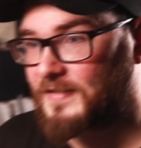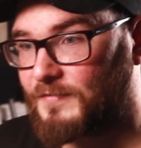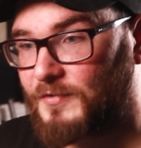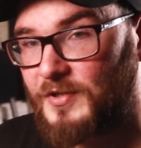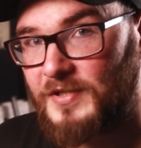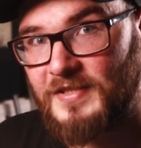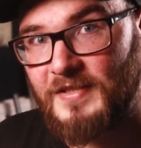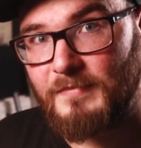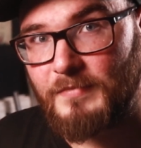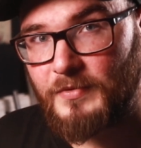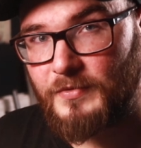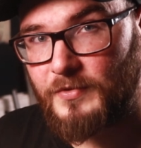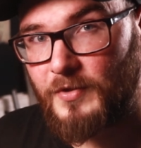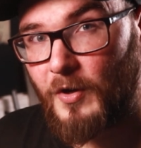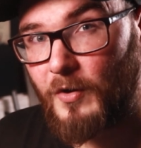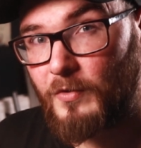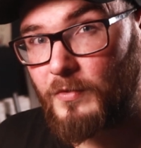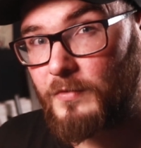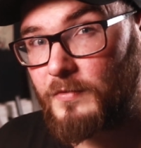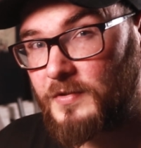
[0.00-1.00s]
a very simple
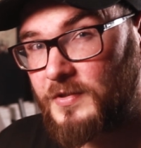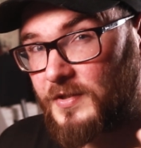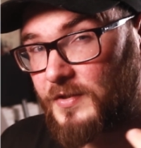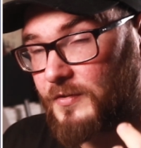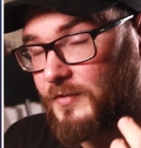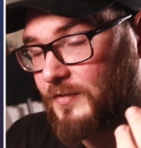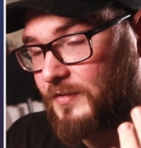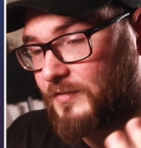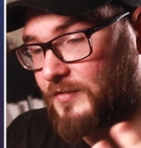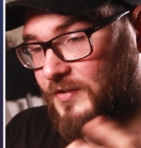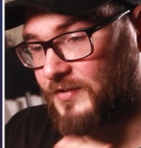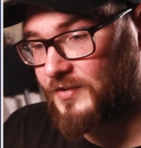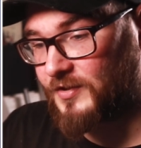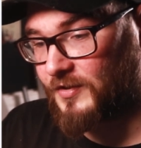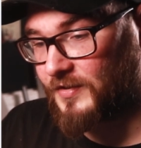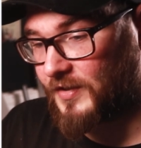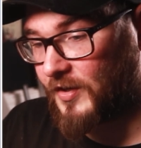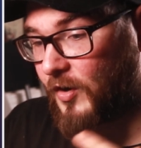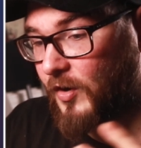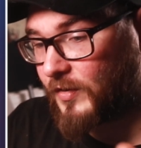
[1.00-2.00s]
toggle, so you can just
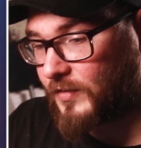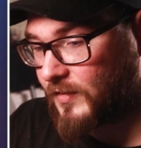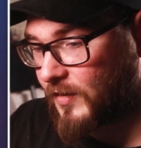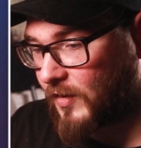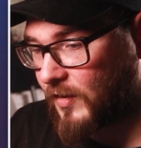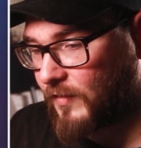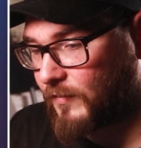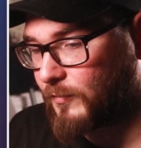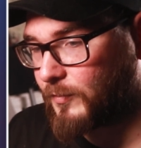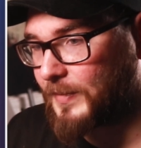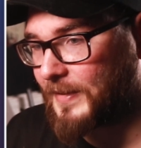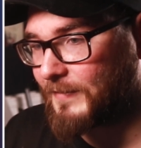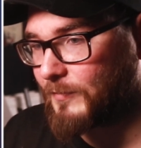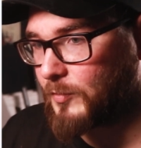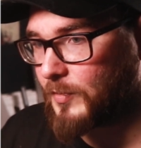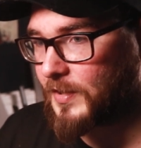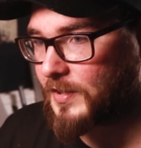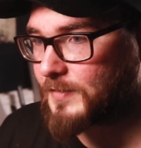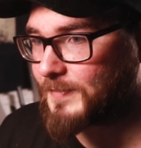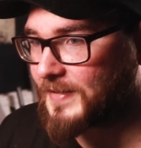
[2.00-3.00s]
turn it on, off, whatever
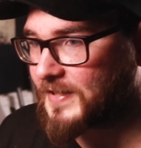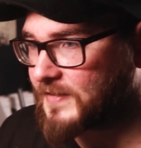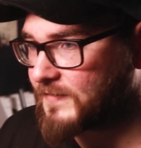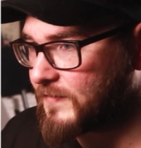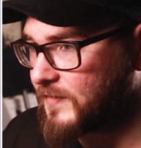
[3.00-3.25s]
works best for